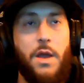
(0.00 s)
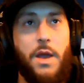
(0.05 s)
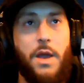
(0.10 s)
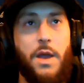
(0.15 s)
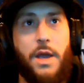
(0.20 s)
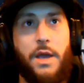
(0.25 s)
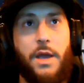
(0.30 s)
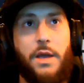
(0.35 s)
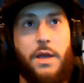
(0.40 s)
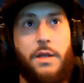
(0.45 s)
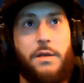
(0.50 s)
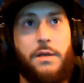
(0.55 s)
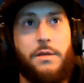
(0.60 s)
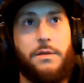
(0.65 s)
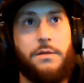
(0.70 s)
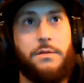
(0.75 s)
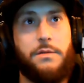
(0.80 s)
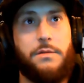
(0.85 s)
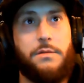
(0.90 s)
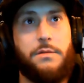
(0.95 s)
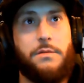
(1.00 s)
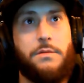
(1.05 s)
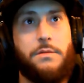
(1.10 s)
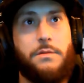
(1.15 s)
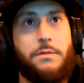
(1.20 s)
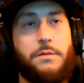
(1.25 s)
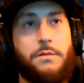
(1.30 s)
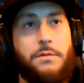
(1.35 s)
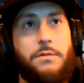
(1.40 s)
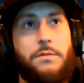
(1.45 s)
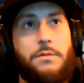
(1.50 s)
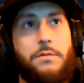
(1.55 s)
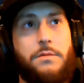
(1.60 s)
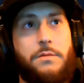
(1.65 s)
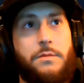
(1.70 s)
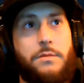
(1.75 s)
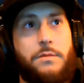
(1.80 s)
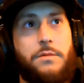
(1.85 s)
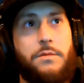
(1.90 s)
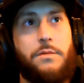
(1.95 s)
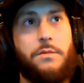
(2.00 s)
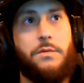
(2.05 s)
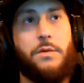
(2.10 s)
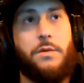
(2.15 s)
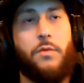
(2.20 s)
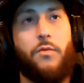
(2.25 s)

And the